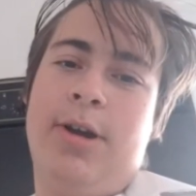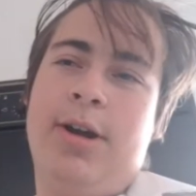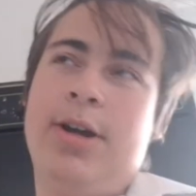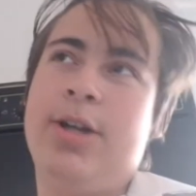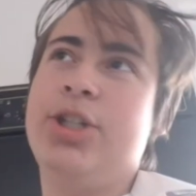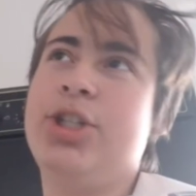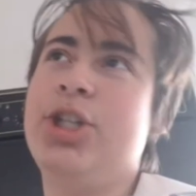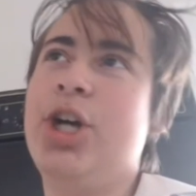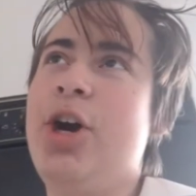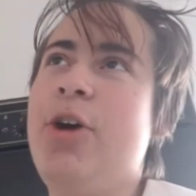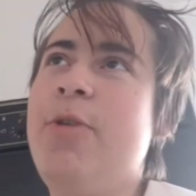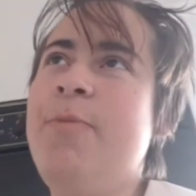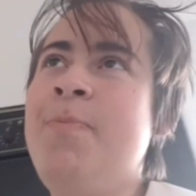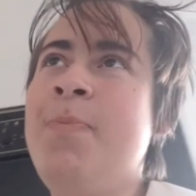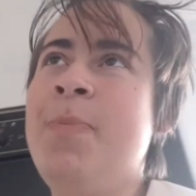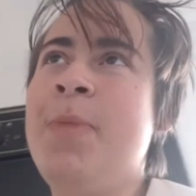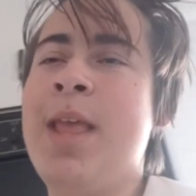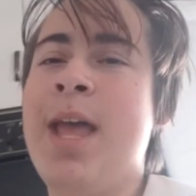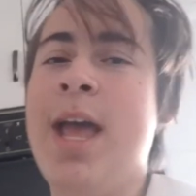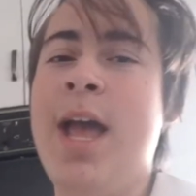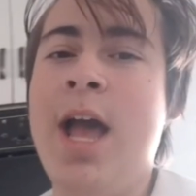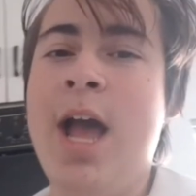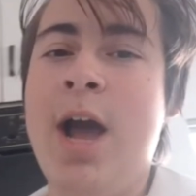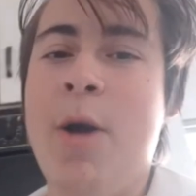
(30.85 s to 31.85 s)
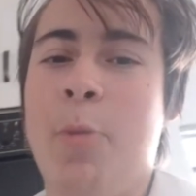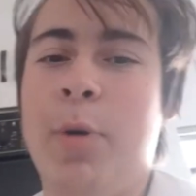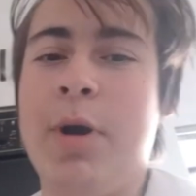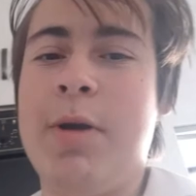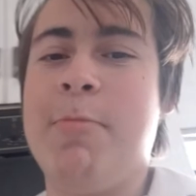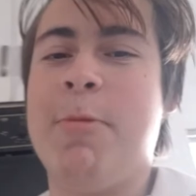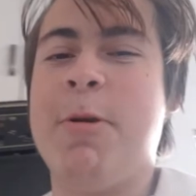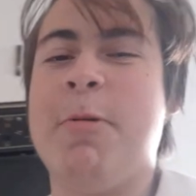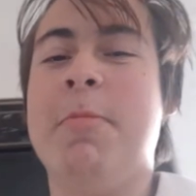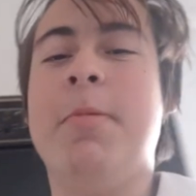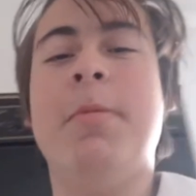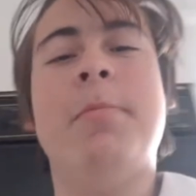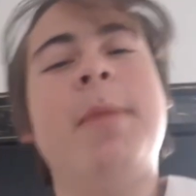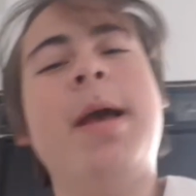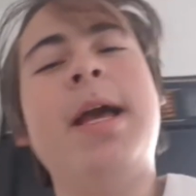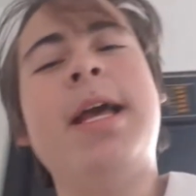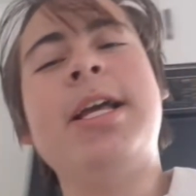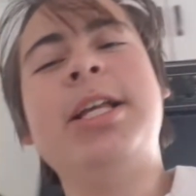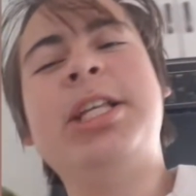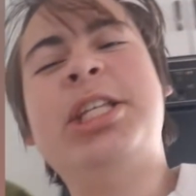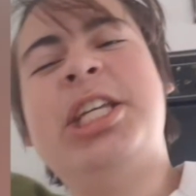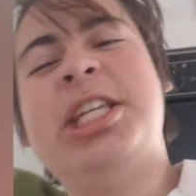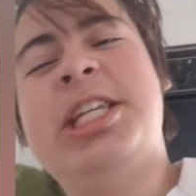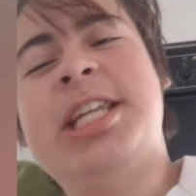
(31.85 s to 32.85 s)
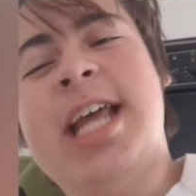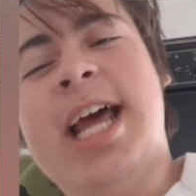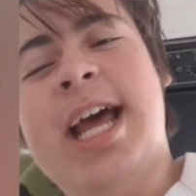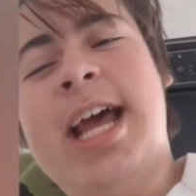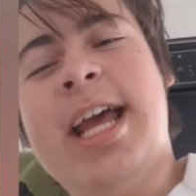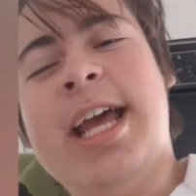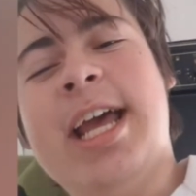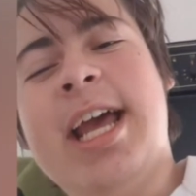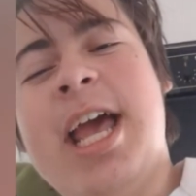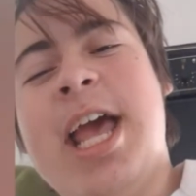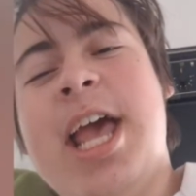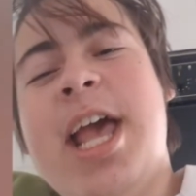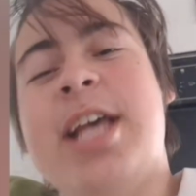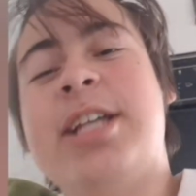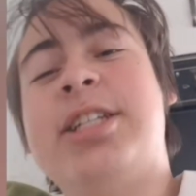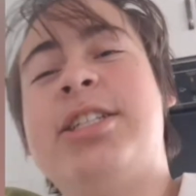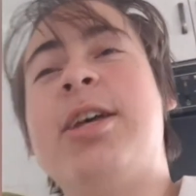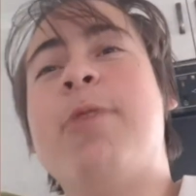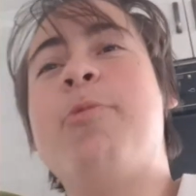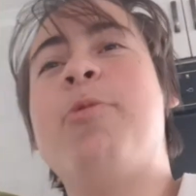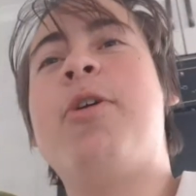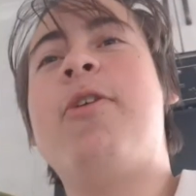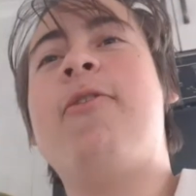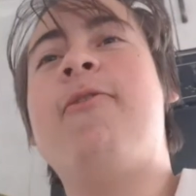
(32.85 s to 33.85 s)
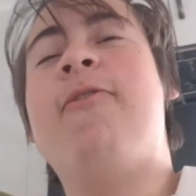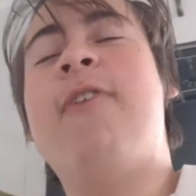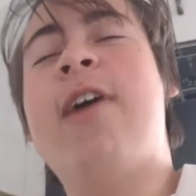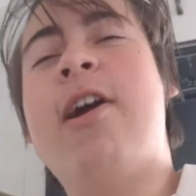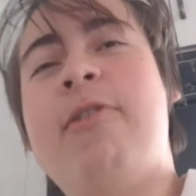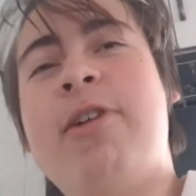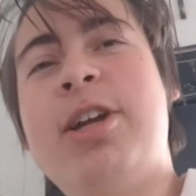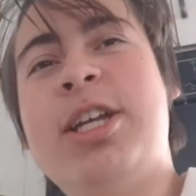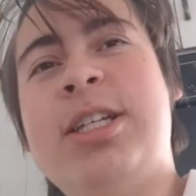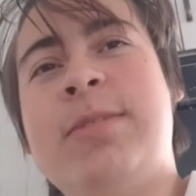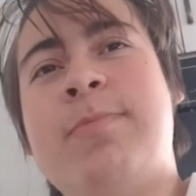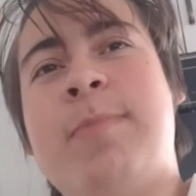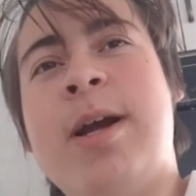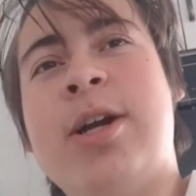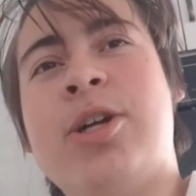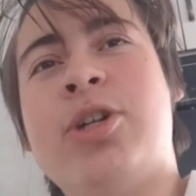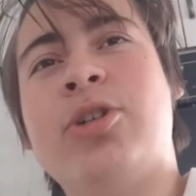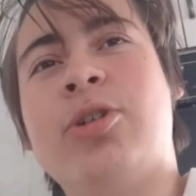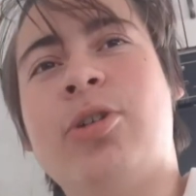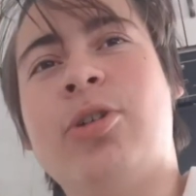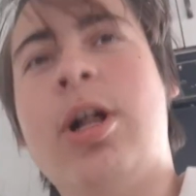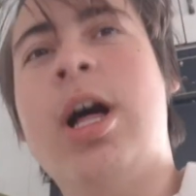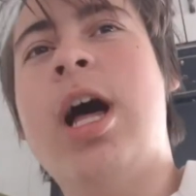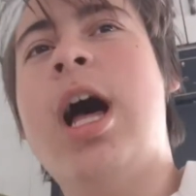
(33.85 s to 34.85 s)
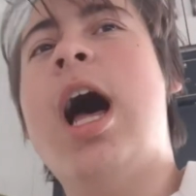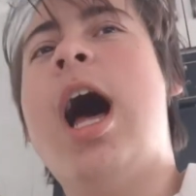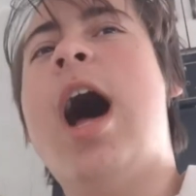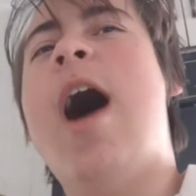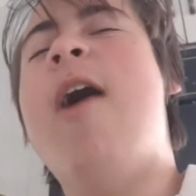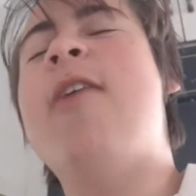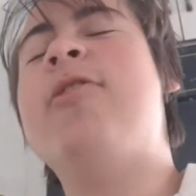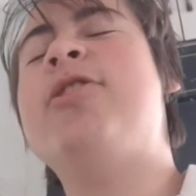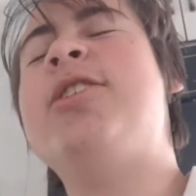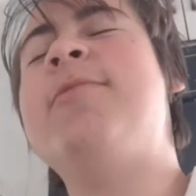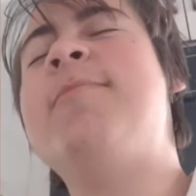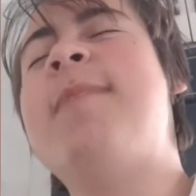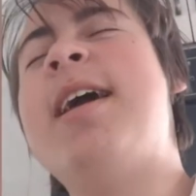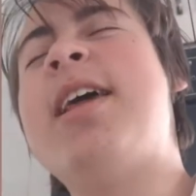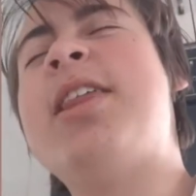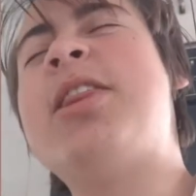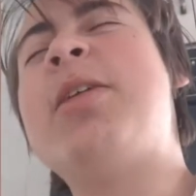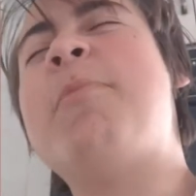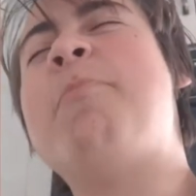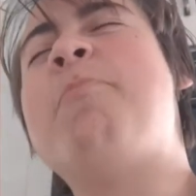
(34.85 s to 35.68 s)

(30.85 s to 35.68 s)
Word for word: So what I'm gonna be making today is something very special, how to make the